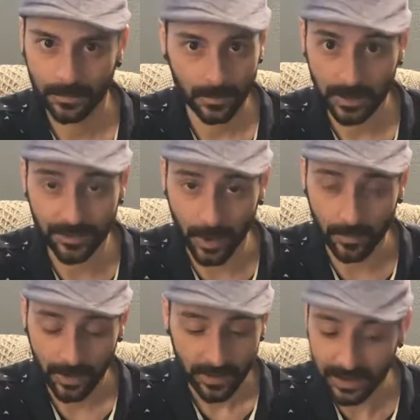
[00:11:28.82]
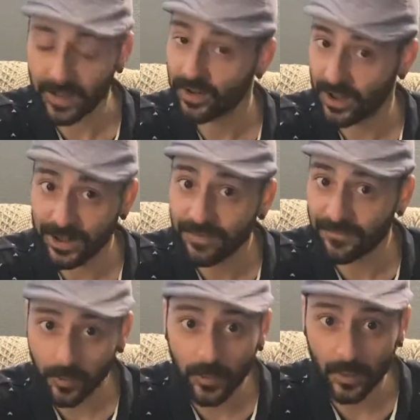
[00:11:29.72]
You don't. They either like you
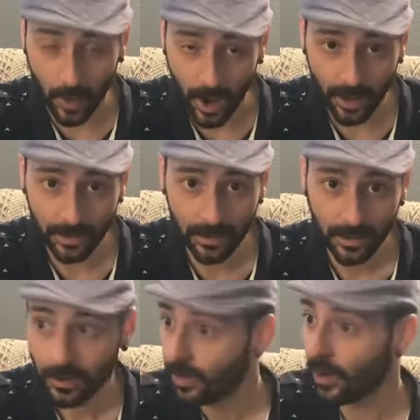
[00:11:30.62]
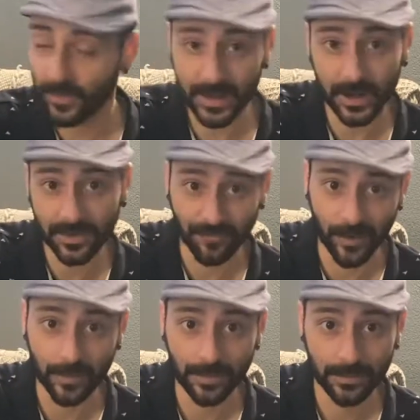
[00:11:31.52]
for who you are, or they can hit the road.